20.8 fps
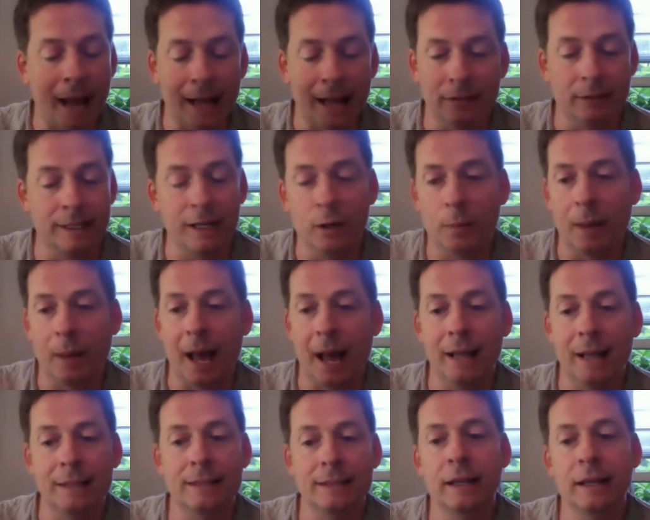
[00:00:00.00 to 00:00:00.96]
legal
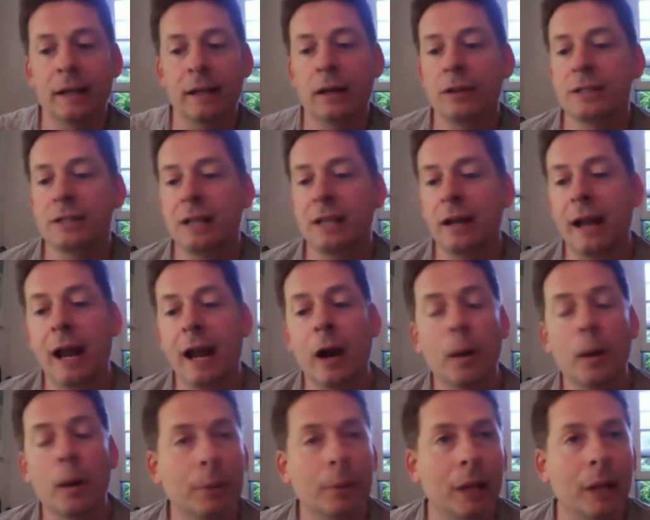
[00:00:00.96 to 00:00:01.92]
pads, and I was on
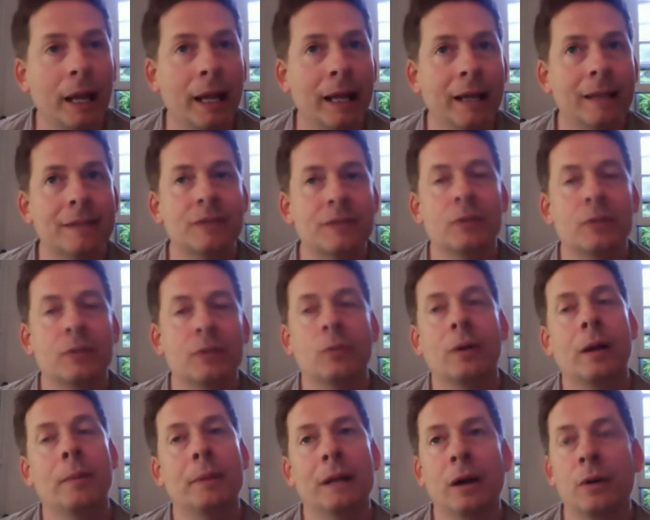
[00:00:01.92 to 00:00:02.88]
airplanes or when
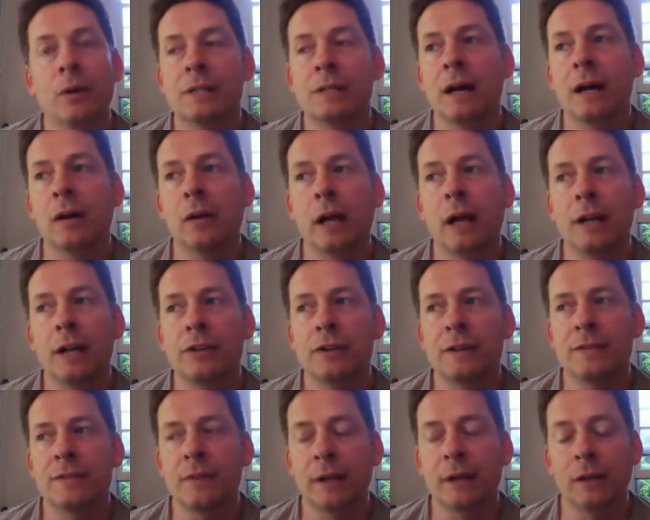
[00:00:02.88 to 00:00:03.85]
I'm in a hotel, I
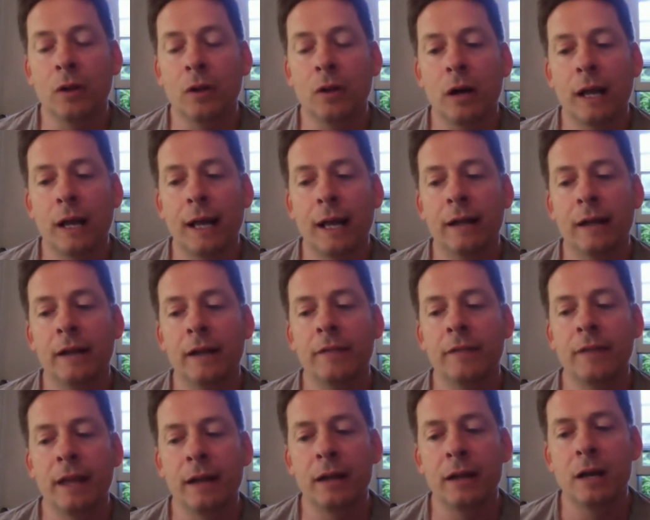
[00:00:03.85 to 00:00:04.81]
just write longhand, and
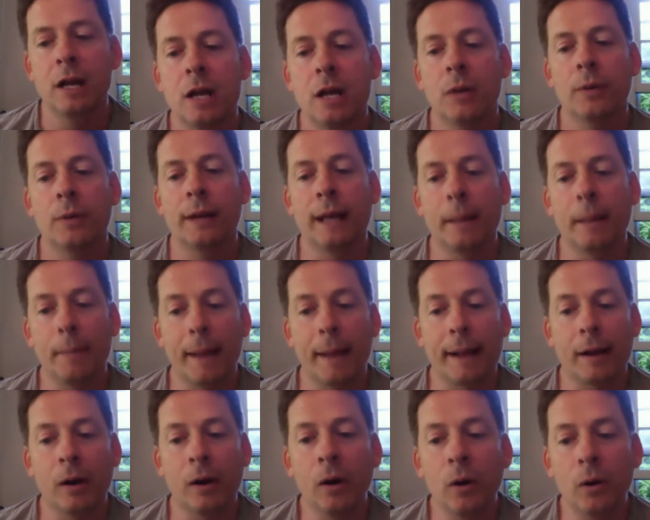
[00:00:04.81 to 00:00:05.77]
then when I get
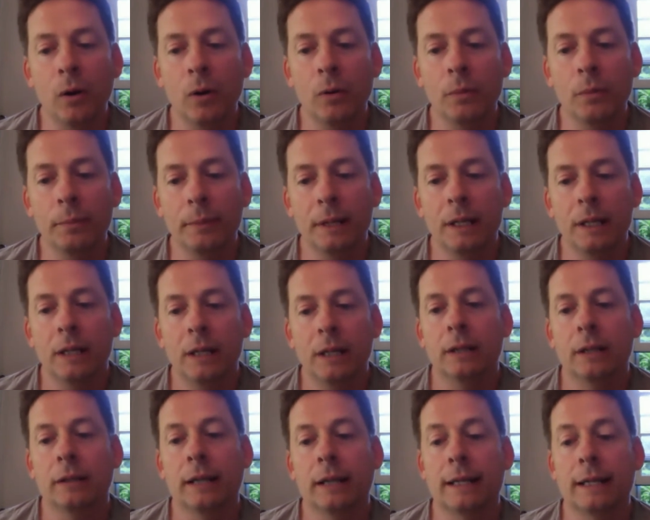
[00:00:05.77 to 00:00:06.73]
back home,
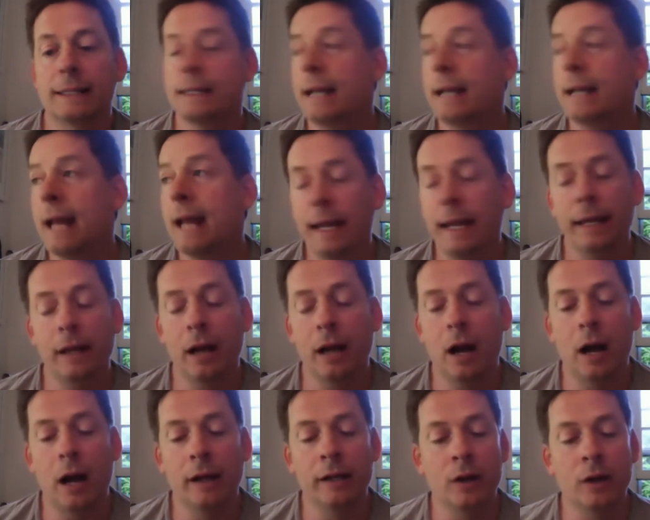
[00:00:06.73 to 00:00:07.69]
like today,
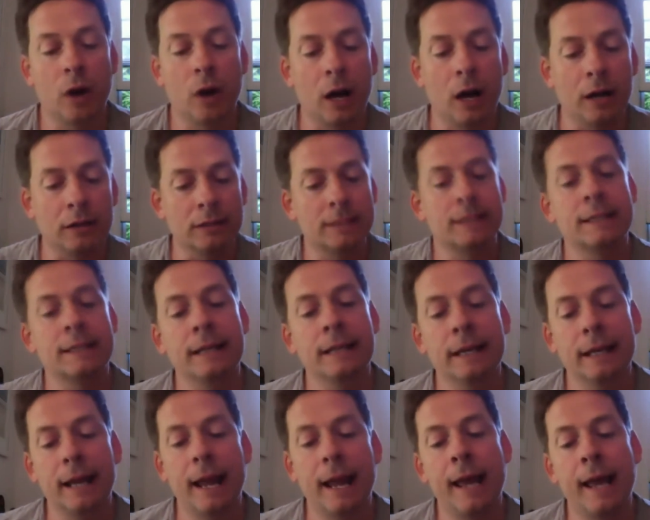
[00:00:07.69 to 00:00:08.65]
I'll
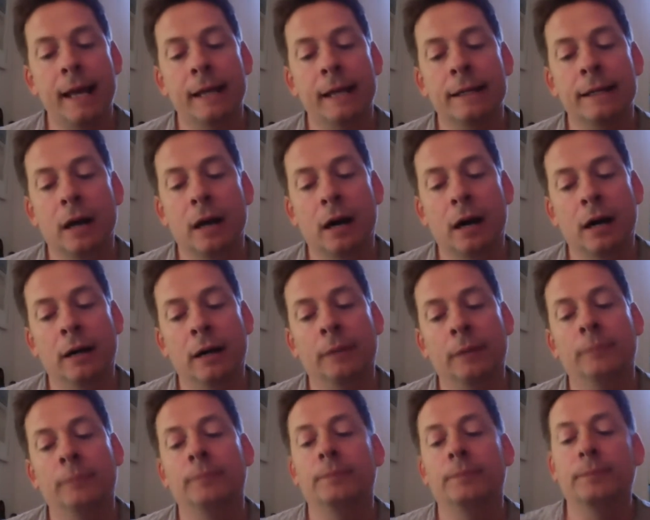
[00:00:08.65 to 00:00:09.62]
sit and
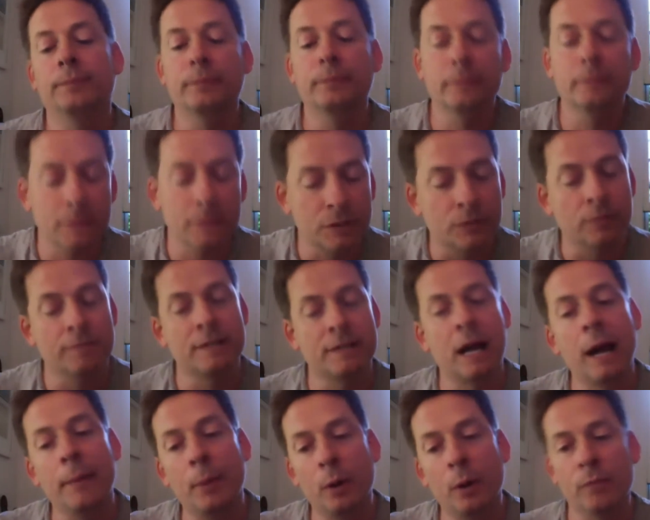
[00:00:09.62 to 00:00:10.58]
sort of
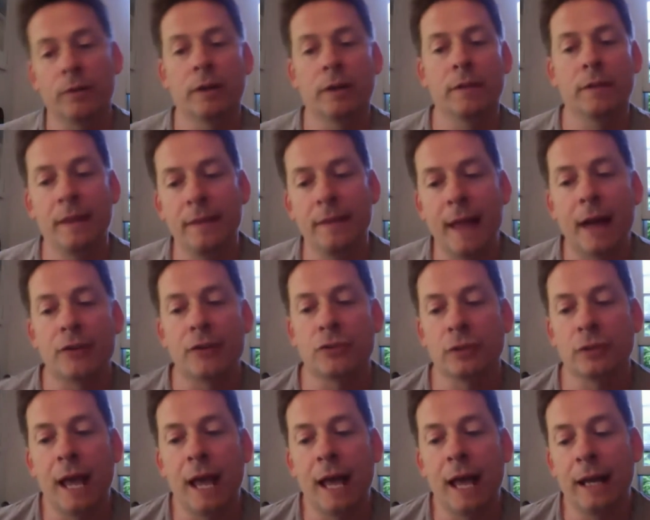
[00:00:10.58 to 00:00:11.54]
type over and then
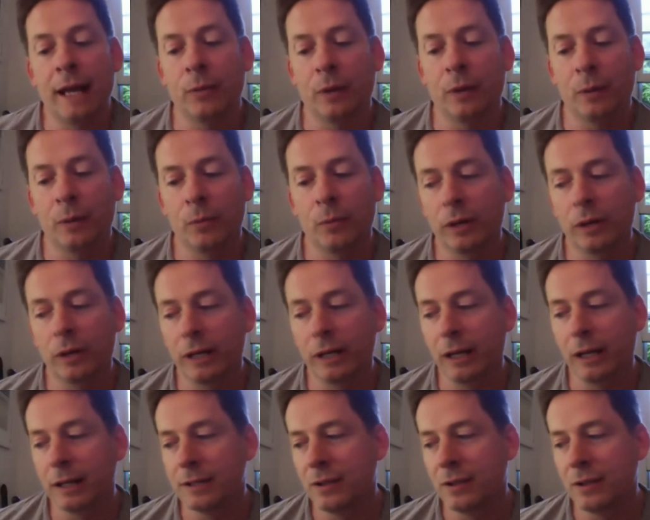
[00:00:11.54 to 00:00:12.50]
naturally edit what I'm working
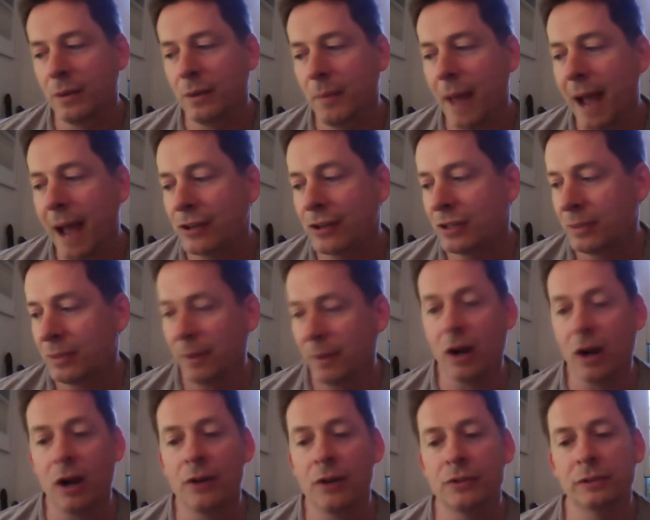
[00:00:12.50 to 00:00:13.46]
on. So I'm actually about
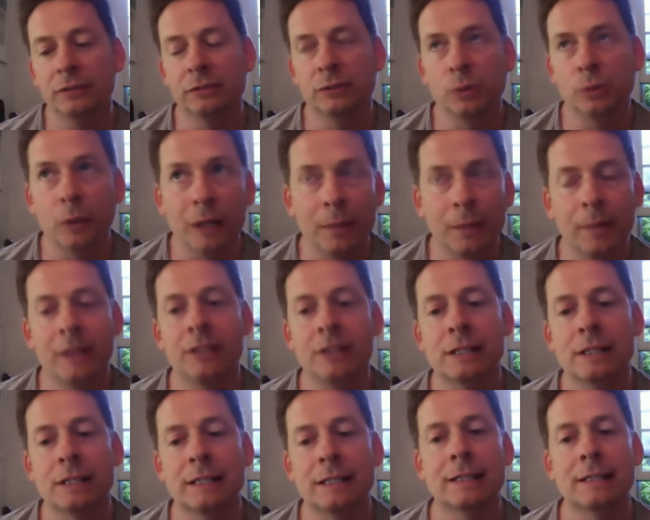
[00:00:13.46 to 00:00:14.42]
120
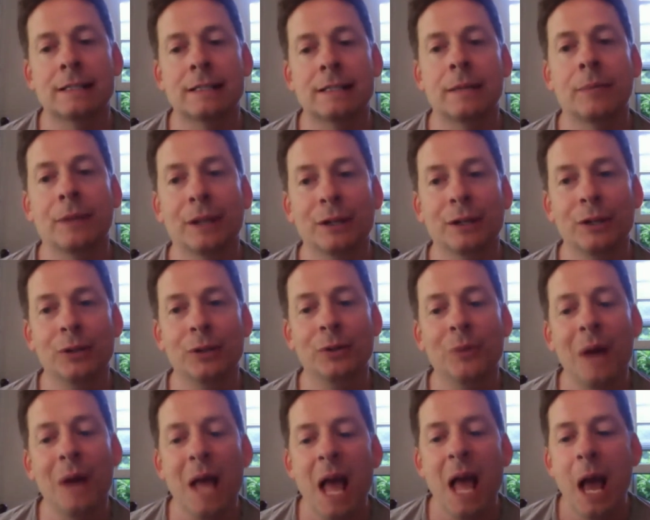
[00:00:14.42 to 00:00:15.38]
pages into something
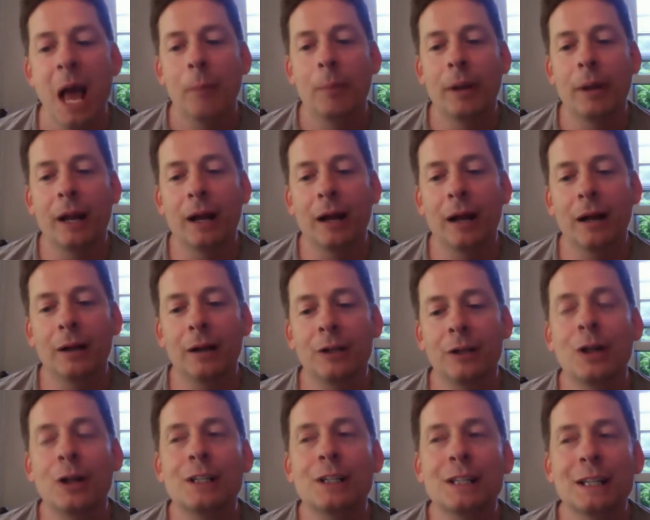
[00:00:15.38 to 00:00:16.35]
new. But
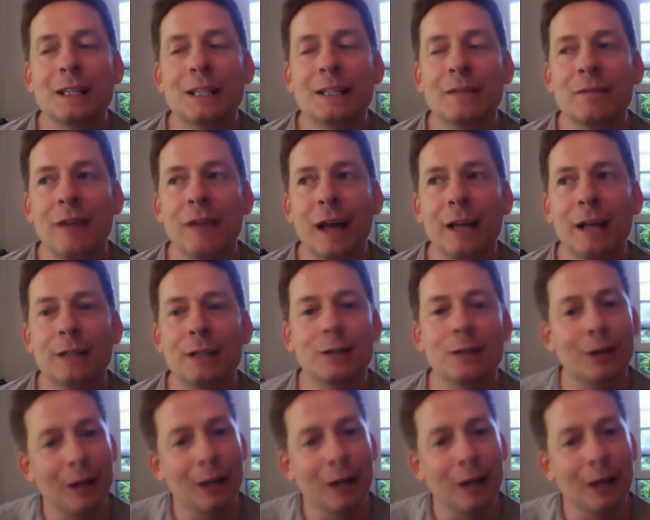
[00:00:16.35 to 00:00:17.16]
I did this event.